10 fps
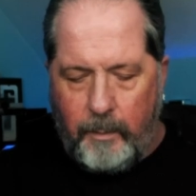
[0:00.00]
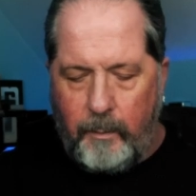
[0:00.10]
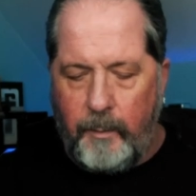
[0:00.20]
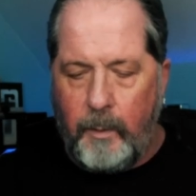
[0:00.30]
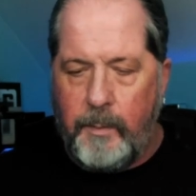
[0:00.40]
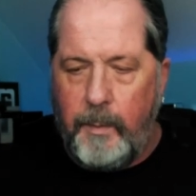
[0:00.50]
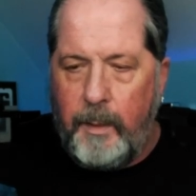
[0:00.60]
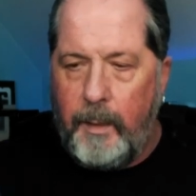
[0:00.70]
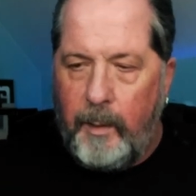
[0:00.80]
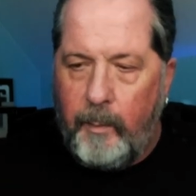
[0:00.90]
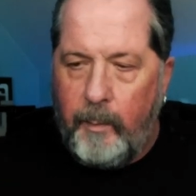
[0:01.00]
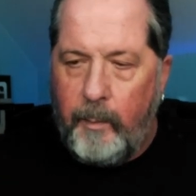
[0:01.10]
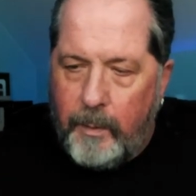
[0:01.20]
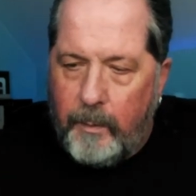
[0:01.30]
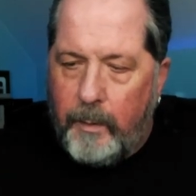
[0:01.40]
know if he wants me to name him,
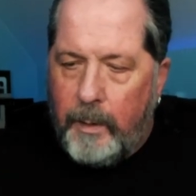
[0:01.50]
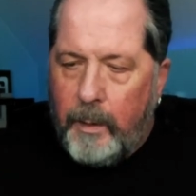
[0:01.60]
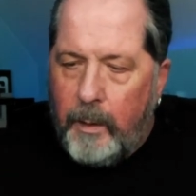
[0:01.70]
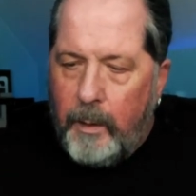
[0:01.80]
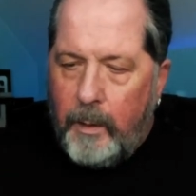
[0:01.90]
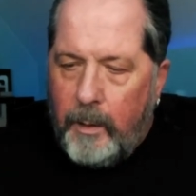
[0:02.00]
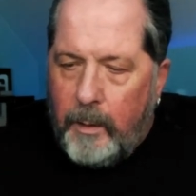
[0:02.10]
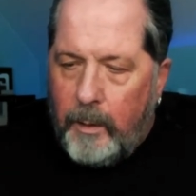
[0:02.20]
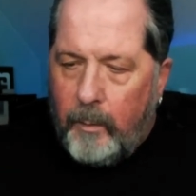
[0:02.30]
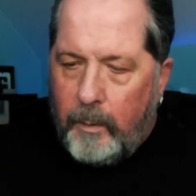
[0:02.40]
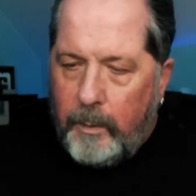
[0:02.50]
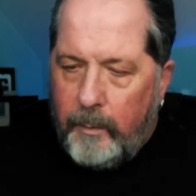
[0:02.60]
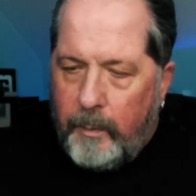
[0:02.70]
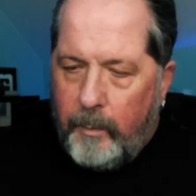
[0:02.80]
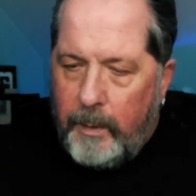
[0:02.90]
so I will
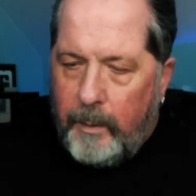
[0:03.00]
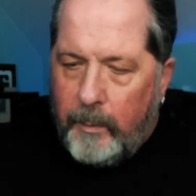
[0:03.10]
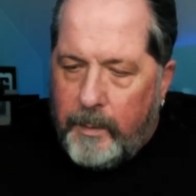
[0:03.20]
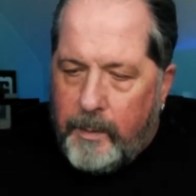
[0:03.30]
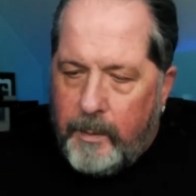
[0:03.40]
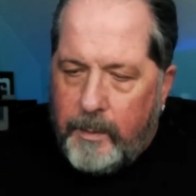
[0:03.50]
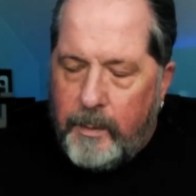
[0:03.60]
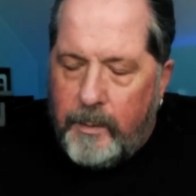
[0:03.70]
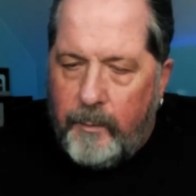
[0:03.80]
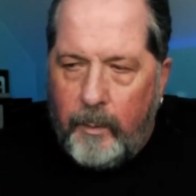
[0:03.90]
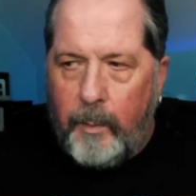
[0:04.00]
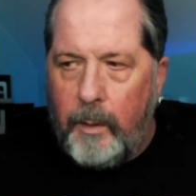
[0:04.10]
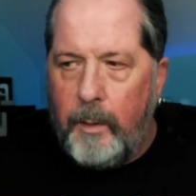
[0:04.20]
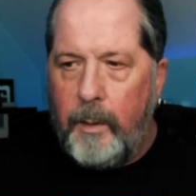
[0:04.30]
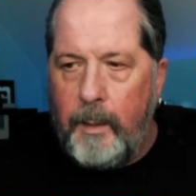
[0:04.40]
leave him nameless. This is from
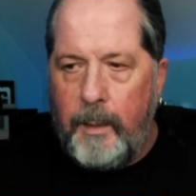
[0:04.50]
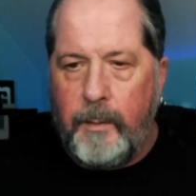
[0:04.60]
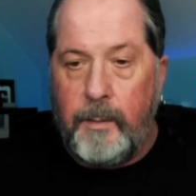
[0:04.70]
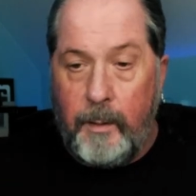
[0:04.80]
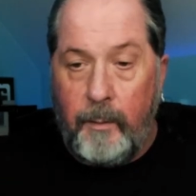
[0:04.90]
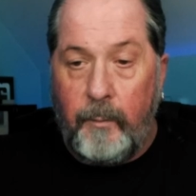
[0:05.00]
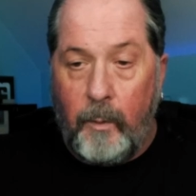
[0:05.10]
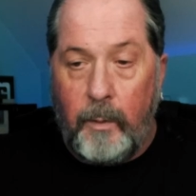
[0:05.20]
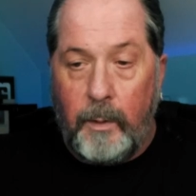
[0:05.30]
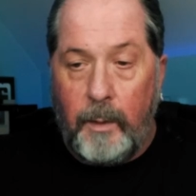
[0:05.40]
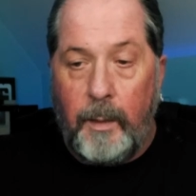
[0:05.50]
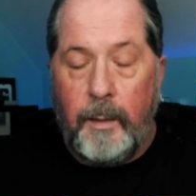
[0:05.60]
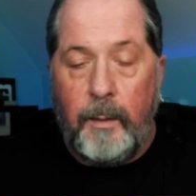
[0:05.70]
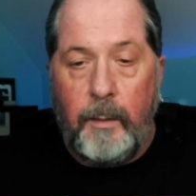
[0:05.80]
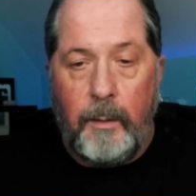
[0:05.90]
a house that I've grown to
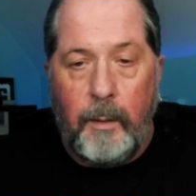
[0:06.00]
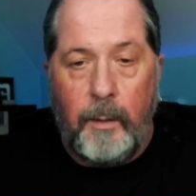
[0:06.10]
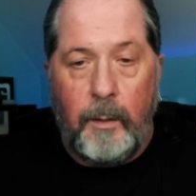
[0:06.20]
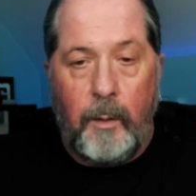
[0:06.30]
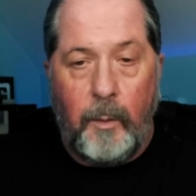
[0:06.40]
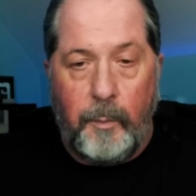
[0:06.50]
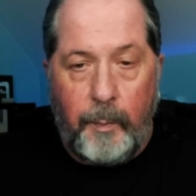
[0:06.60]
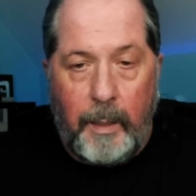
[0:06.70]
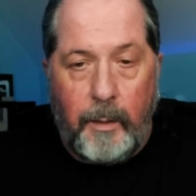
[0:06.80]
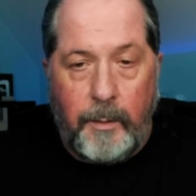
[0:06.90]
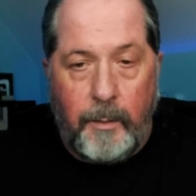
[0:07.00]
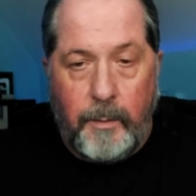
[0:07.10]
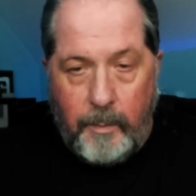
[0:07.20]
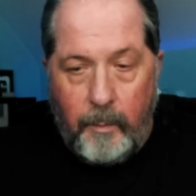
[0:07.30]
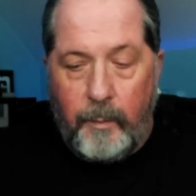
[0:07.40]
like, called Bogner.
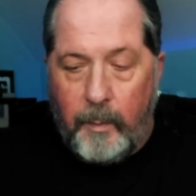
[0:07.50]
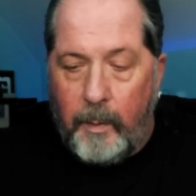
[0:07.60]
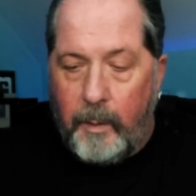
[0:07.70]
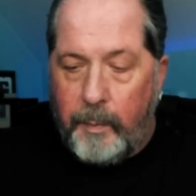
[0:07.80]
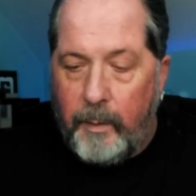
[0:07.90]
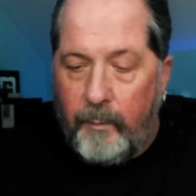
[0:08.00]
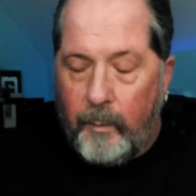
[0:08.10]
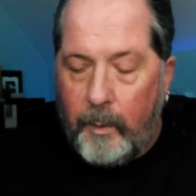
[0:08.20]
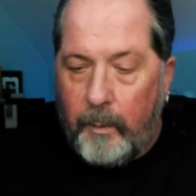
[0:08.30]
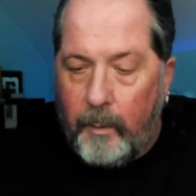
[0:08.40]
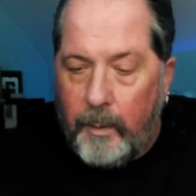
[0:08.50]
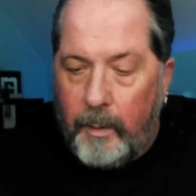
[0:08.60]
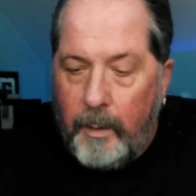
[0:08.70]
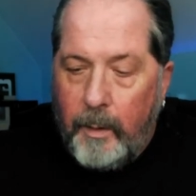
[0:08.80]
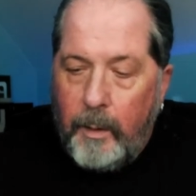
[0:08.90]
Some of you might be familiar with it.
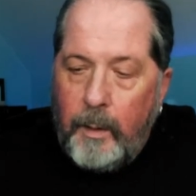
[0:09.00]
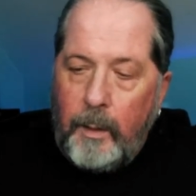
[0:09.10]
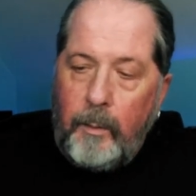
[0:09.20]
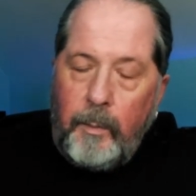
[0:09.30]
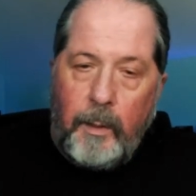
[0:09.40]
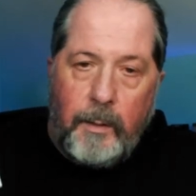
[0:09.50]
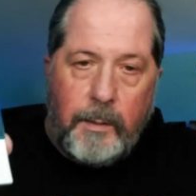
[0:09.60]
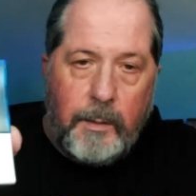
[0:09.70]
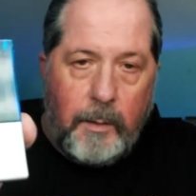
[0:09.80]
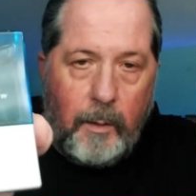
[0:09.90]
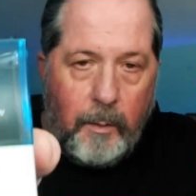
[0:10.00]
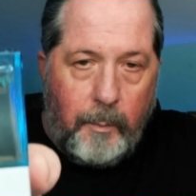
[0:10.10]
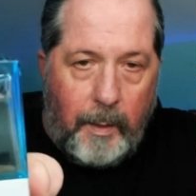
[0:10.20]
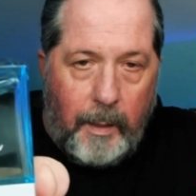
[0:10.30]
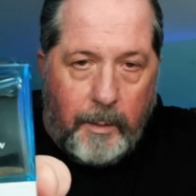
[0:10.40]
And this is called
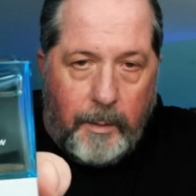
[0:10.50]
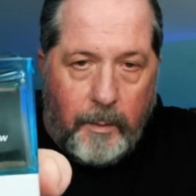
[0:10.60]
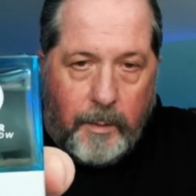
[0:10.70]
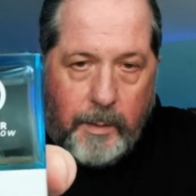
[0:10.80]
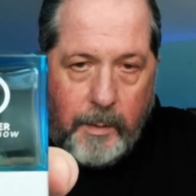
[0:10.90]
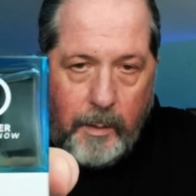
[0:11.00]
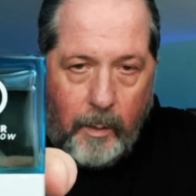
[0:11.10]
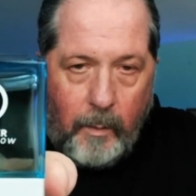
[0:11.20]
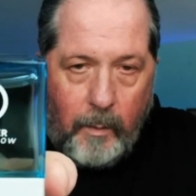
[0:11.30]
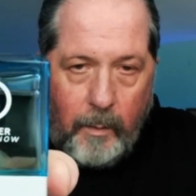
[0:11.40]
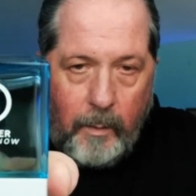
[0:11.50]
Bogner Snow.